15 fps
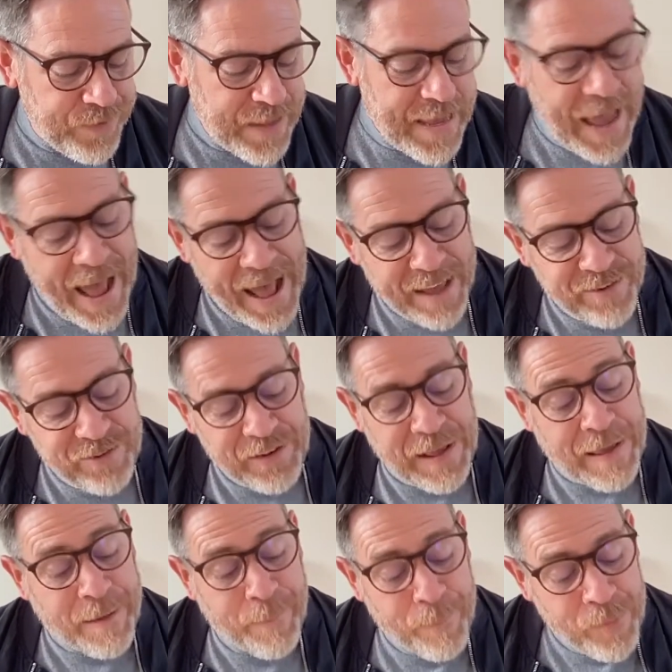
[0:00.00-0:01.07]
he asked
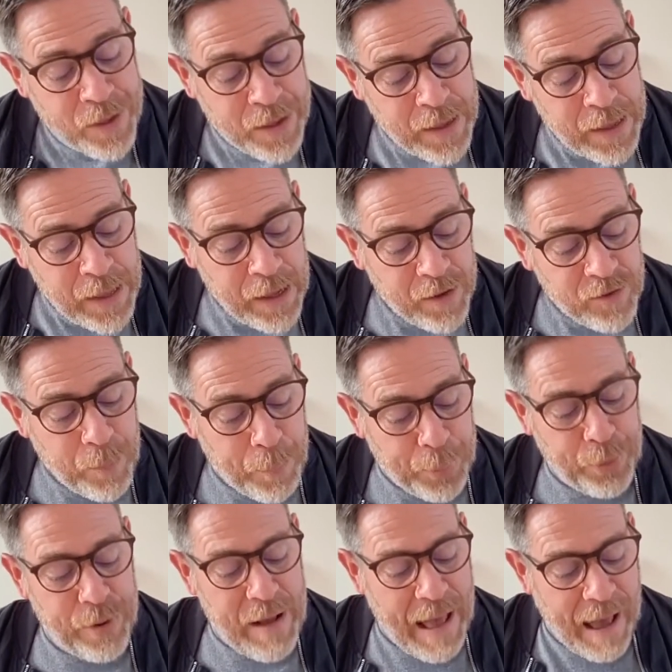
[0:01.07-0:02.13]
him to
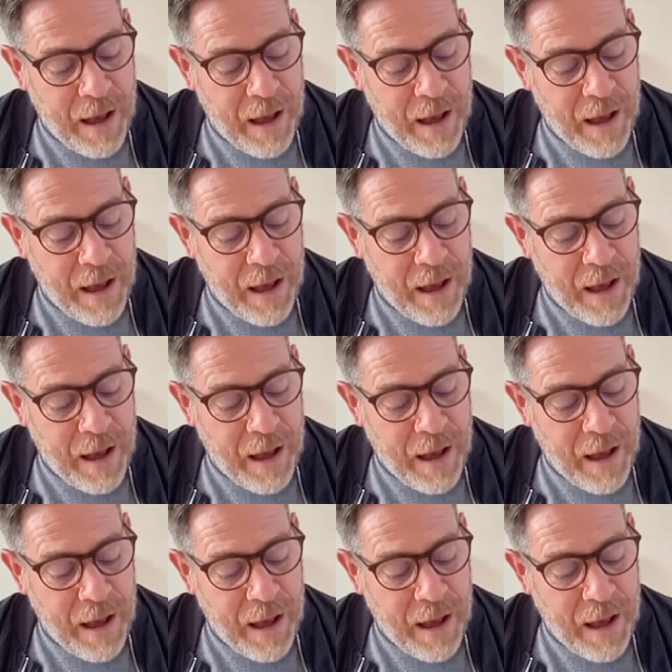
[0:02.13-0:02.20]
put